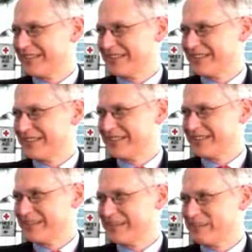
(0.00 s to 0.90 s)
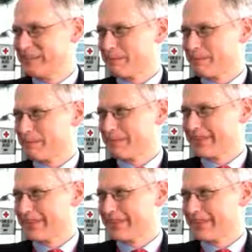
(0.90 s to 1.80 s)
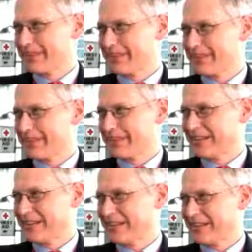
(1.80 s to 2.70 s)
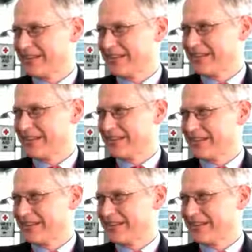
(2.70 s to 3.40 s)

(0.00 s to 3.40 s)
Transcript: [no speech]